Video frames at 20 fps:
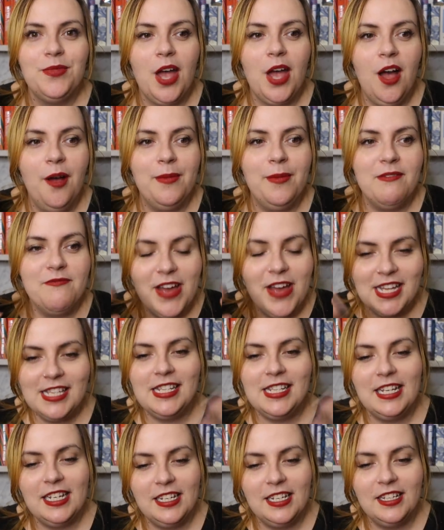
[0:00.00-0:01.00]

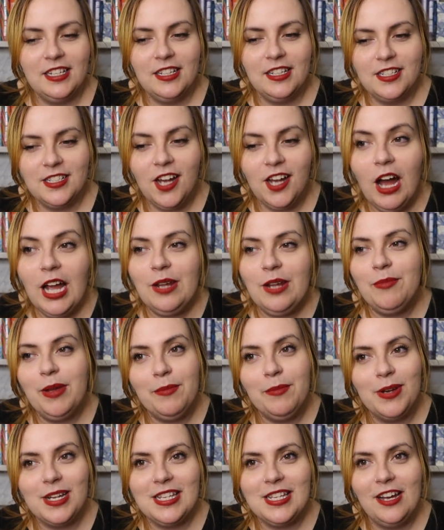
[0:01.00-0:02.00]
investing time
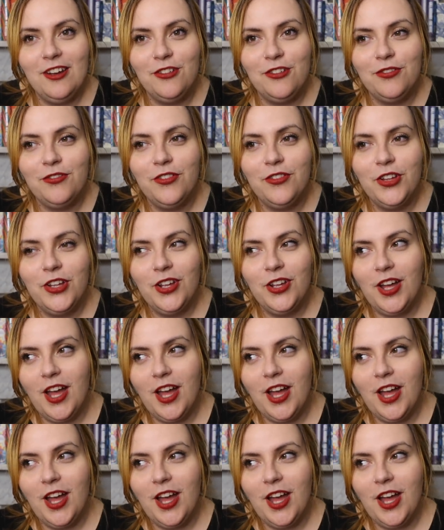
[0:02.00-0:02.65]
in myself.